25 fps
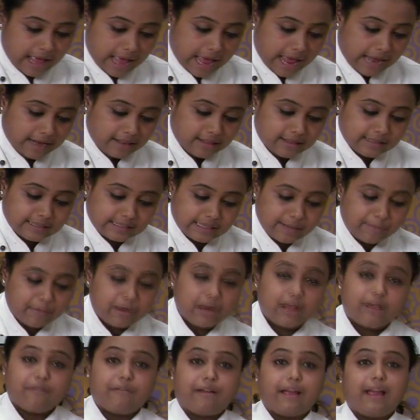And in the
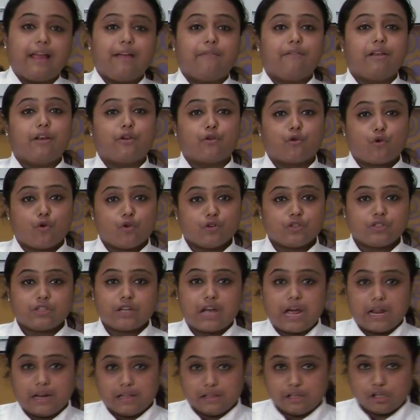similar way, we'll roast
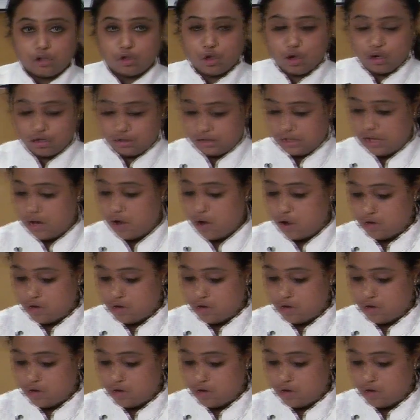another tortilla